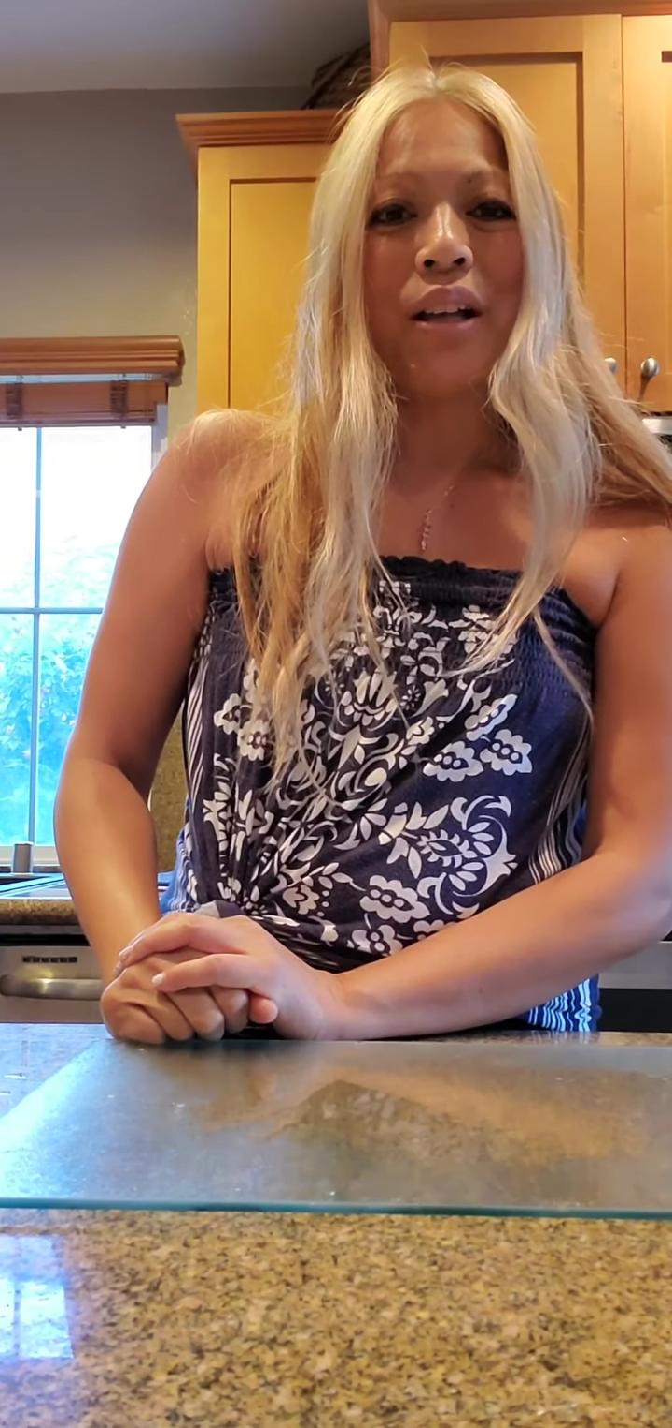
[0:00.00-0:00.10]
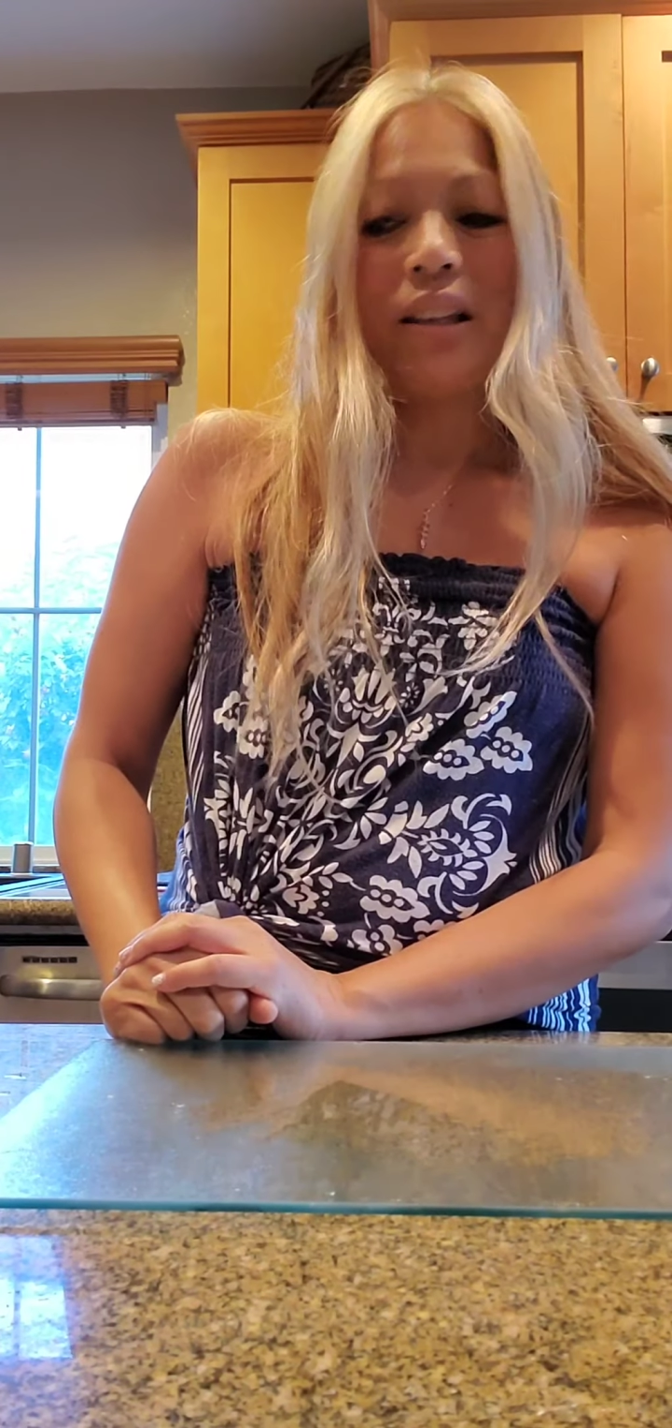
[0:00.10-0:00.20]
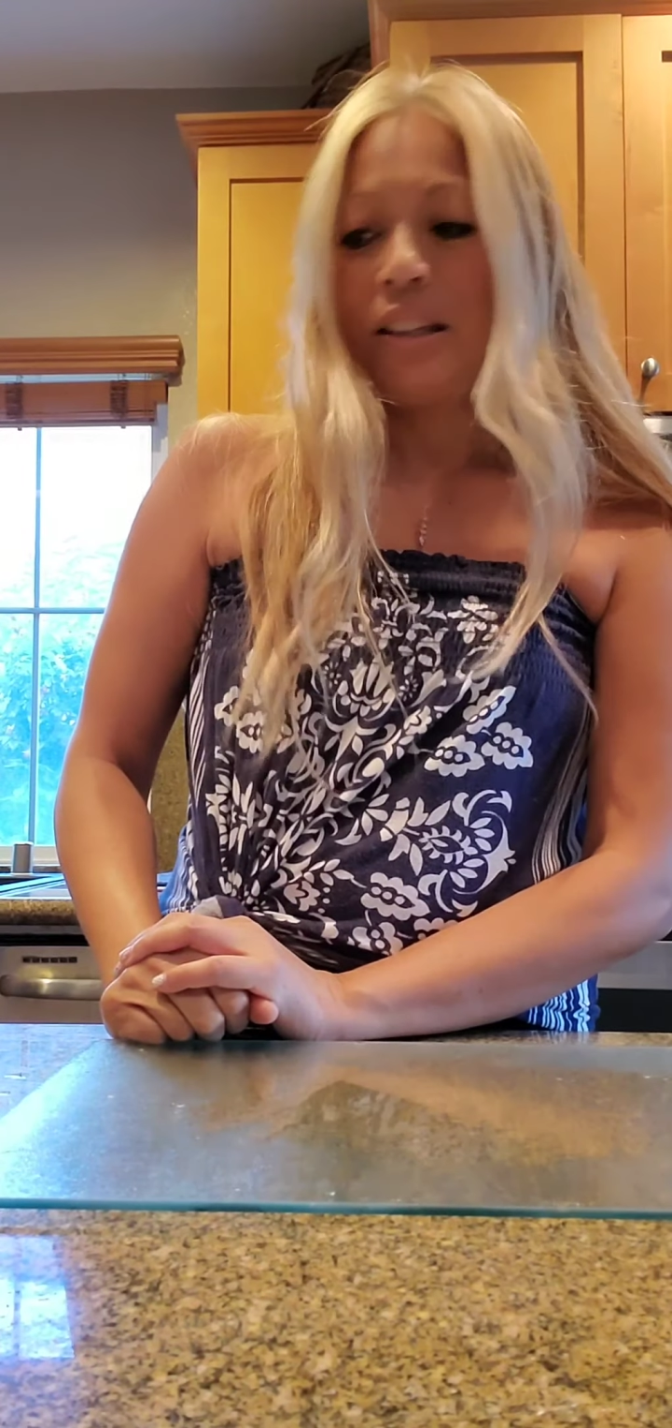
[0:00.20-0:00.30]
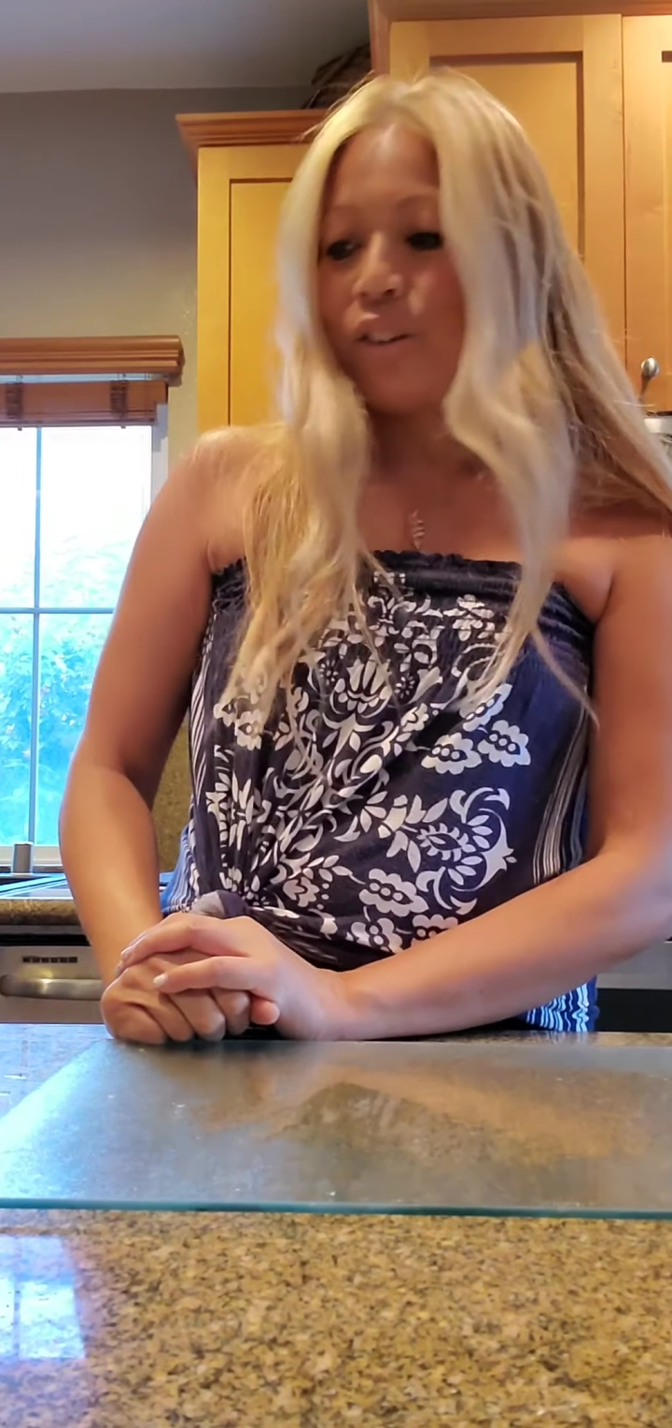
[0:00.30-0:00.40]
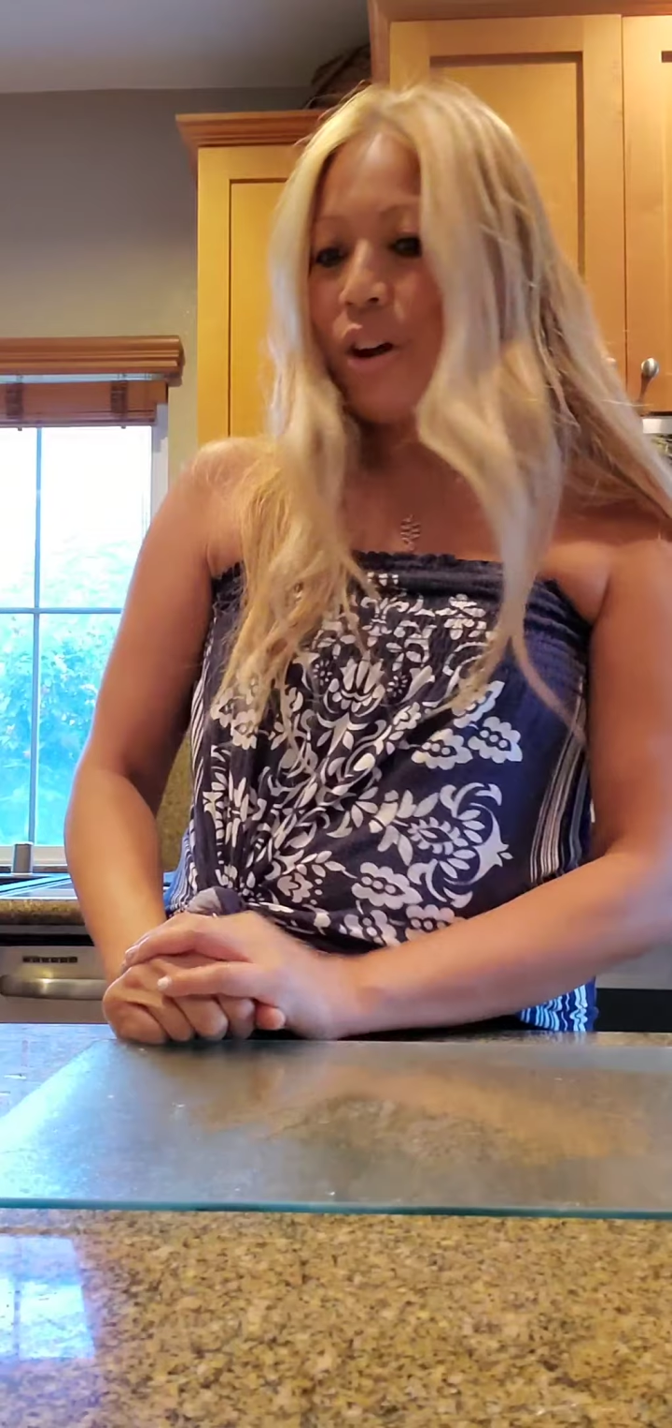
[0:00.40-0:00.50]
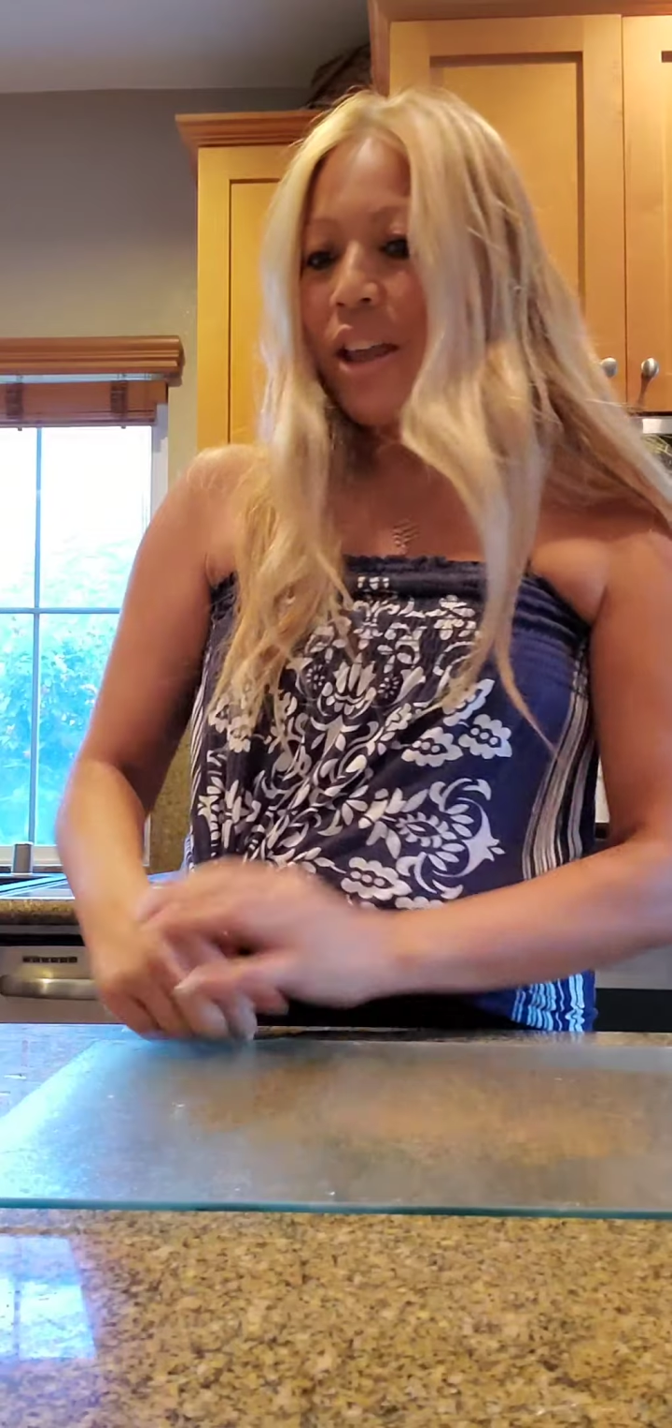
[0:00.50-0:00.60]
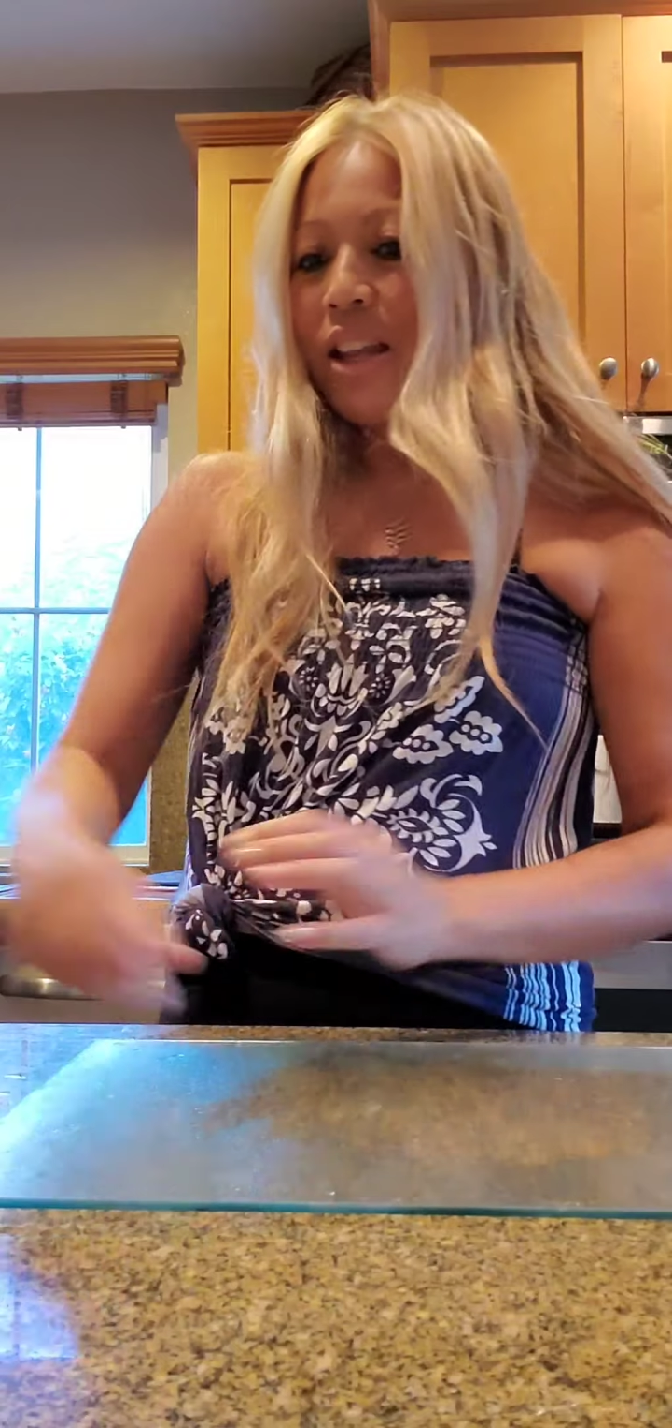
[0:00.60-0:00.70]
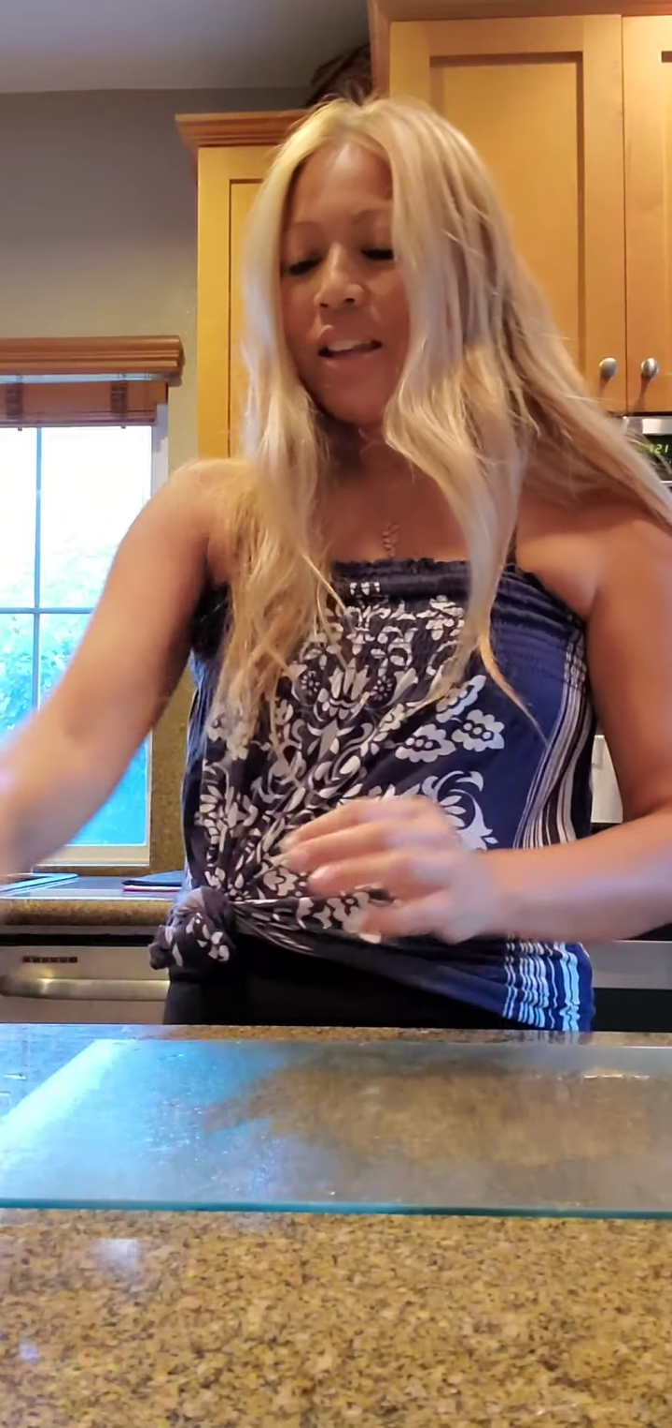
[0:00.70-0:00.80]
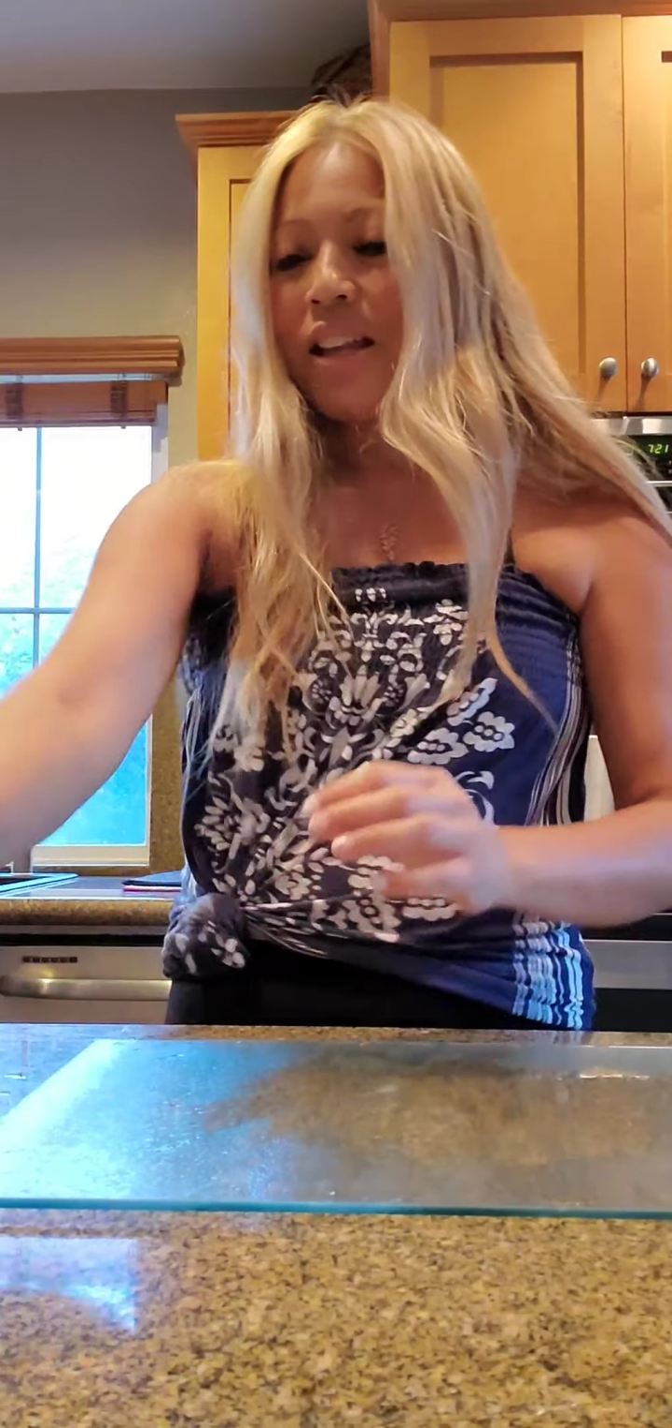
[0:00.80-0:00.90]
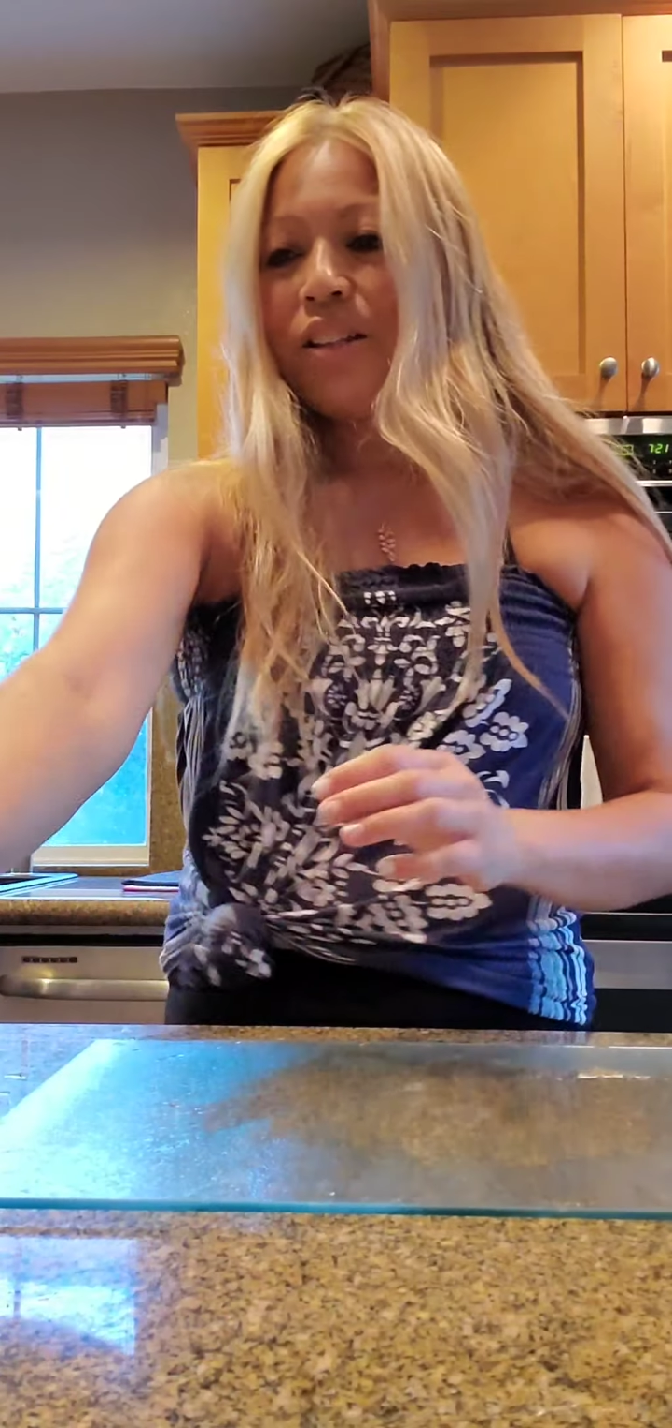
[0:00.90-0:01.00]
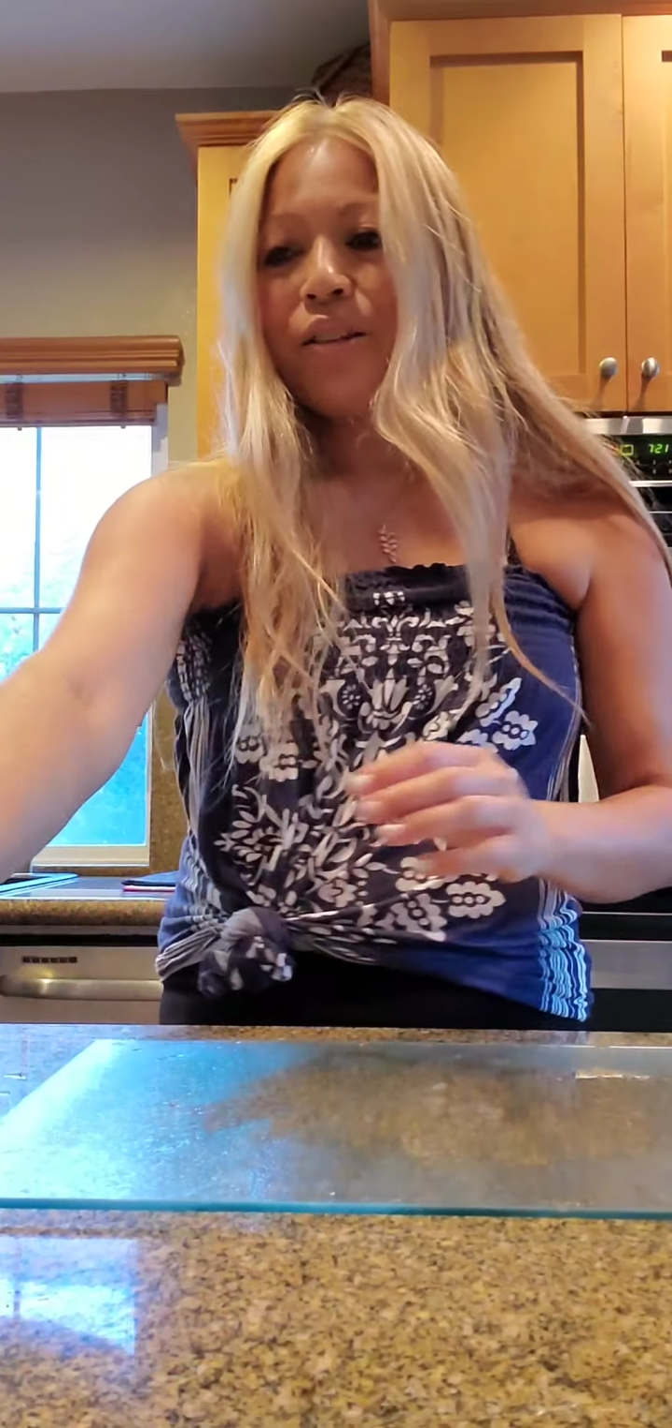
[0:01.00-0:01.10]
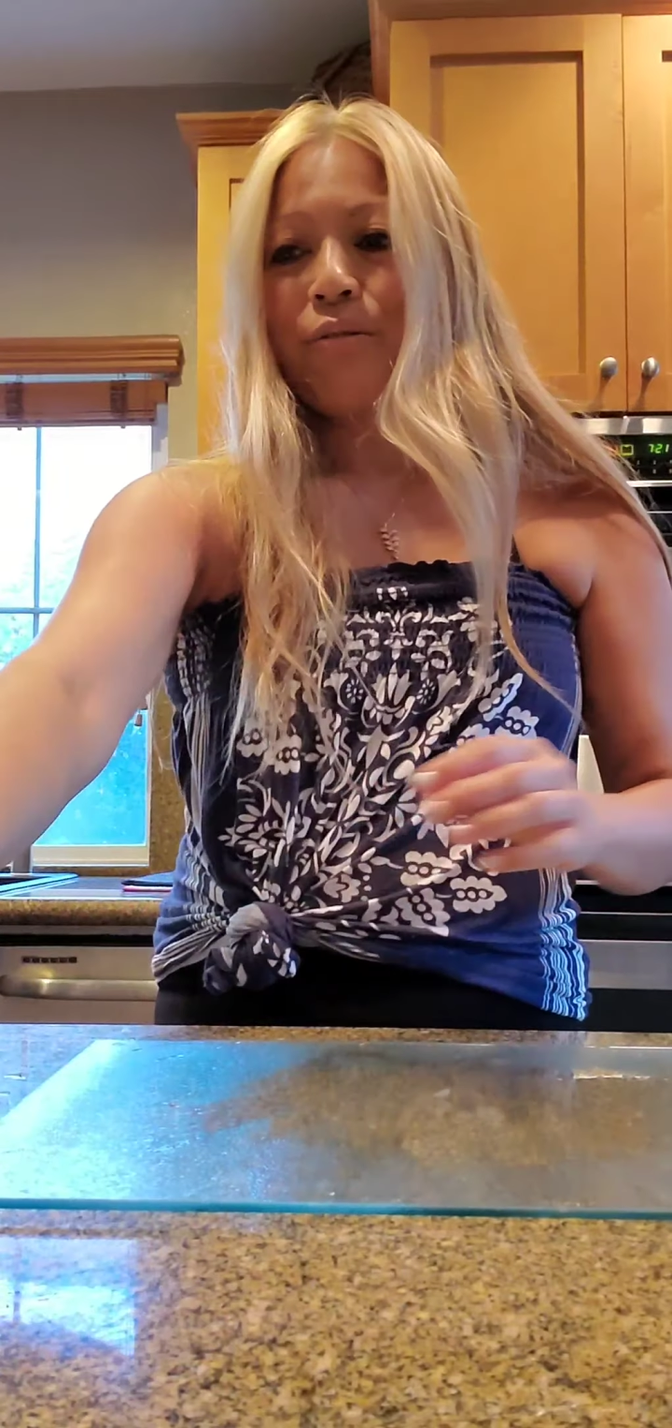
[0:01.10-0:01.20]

let's go ahead and get to the